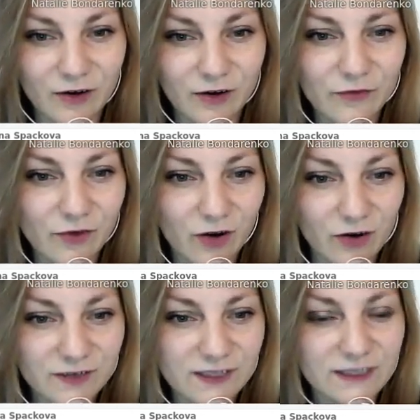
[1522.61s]
Of
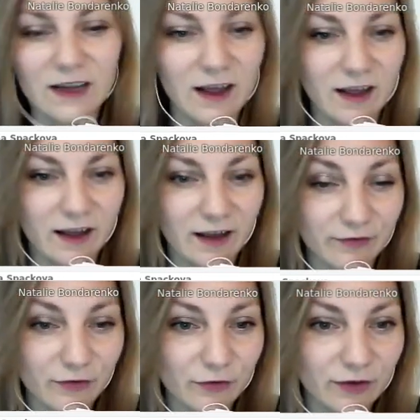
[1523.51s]
course,
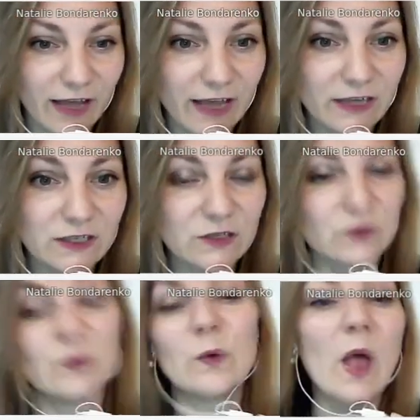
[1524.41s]
we would like
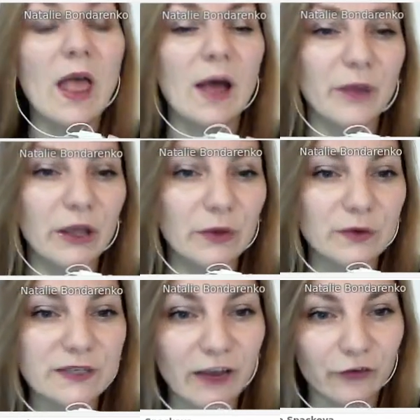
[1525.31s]
to pay your
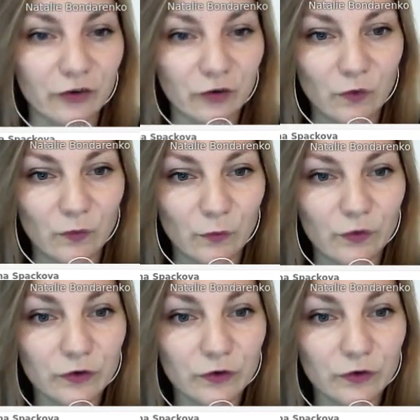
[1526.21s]
attention on